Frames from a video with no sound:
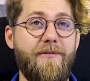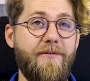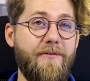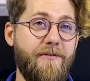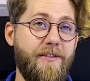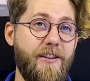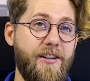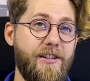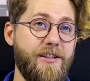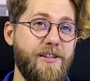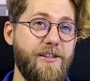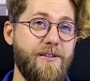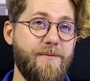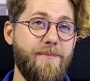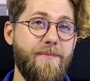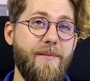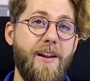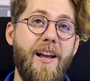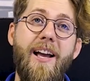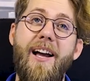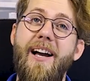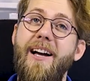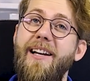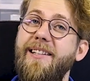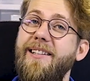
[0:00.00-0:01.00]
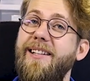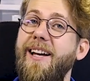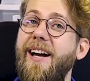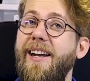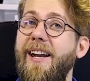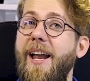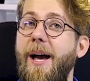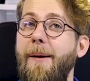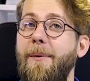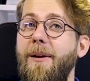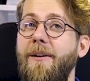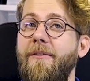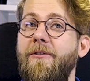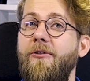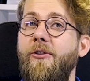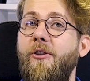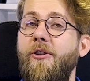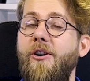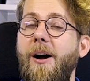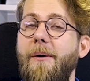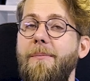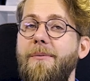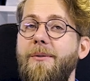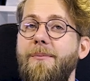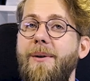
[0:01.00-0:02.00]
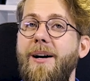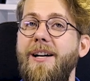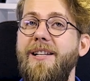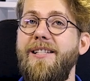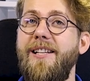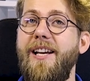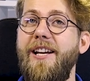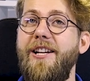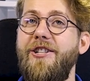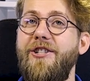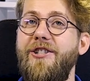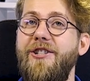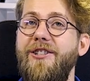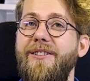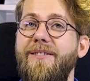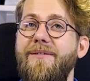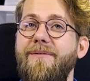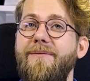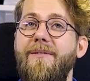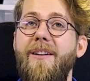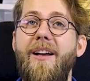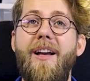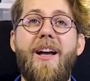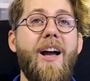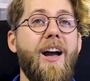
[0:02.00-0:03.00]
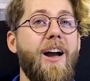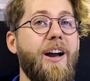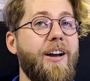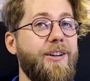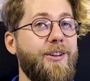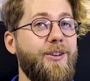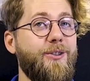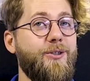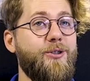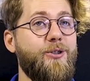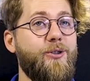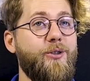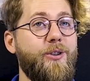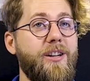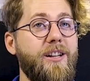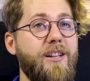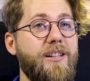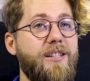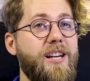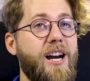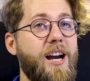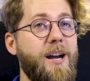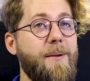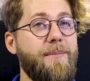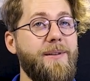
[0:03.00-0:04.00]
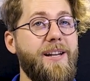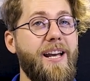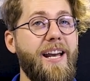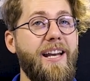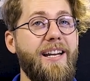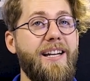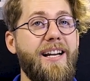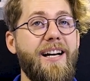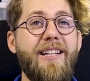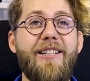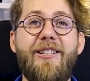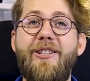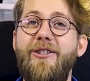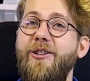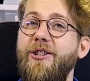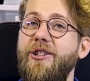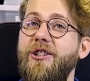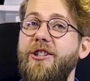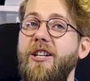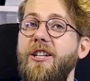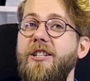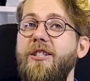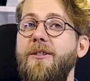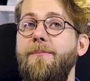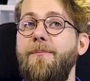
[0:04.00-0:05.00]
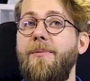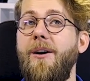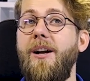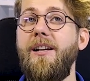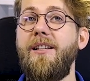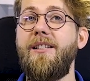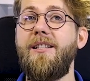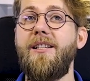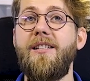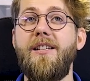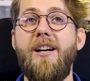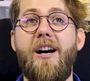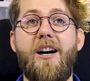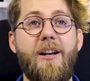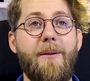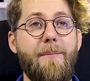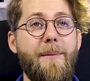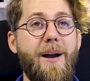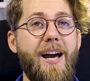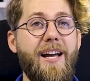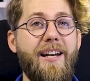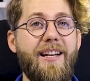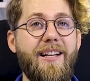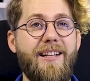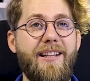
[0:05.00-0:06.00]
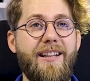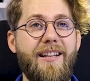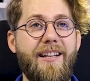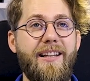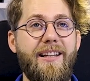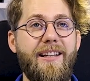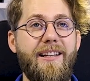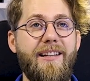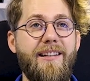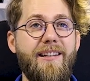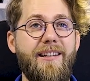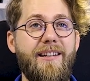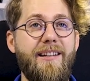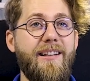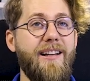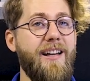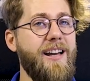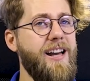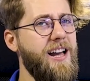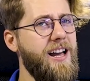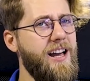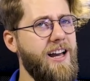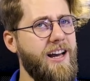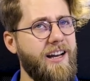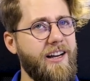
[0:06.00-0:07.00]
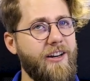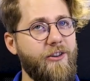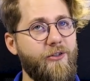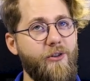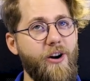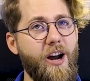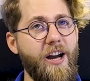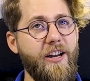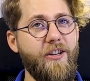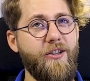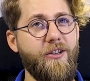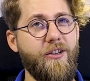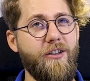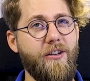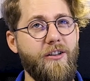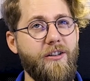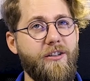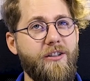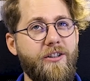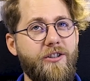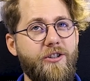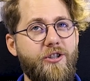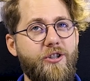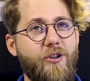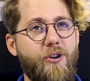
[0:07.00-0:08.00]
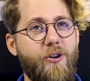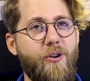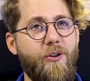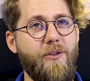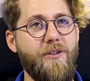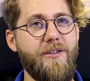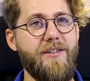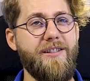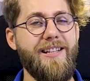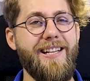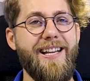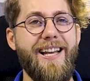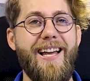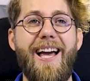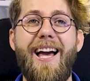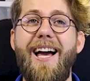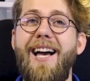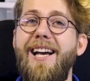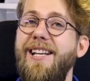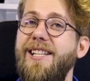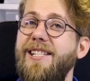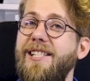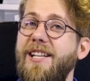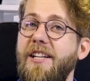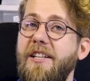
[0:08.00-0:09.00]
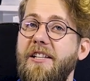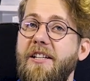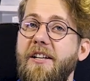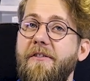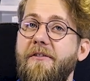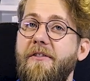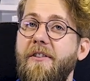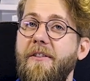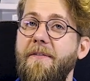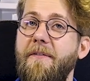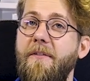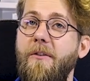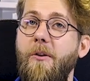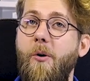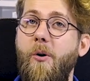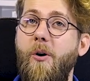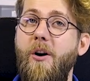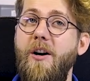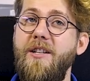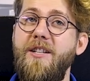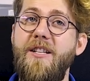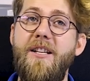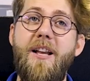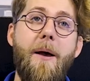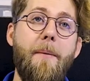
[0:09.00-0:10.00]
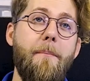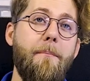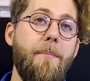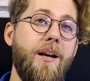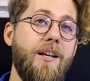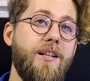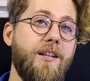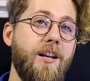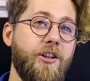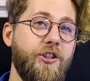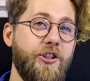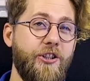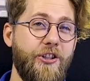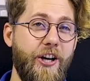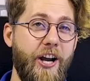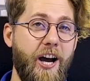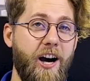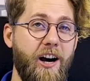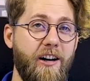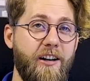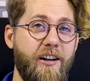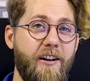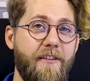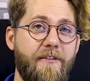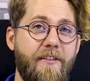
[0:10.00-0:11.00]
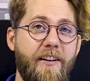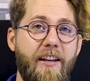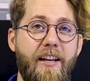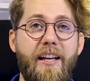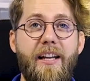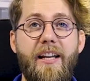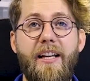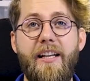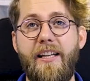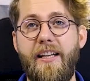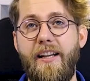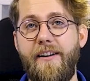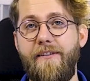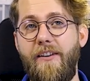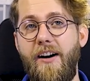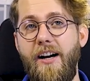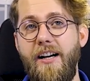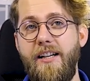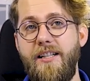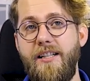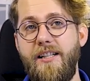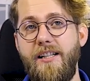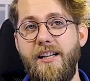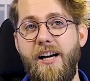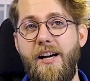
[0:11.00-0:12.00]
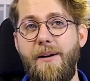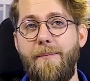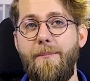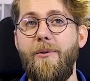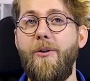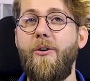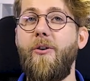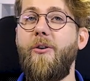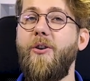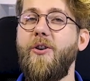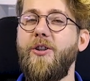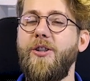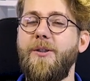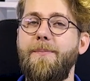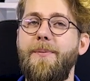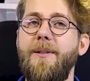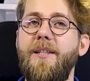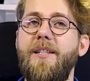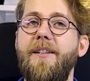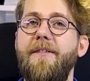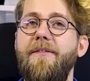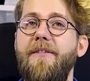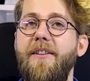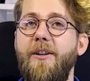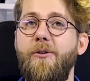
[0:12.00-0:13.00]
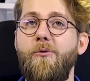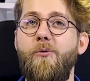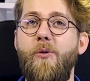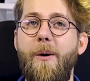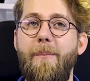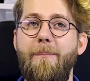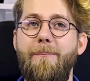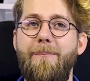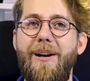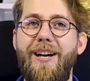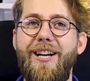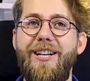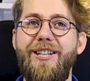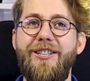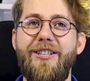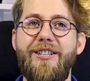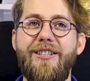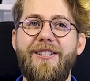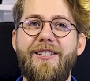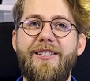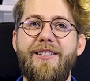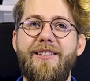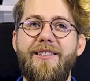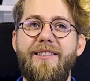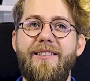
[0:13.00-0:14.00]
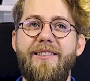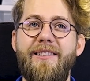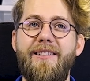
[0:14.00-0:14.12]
First, dynamic floor optimization. Use real-time data to adjust prices automatically. Granular controls. Set different floors based on geography, device type, or specific web pages.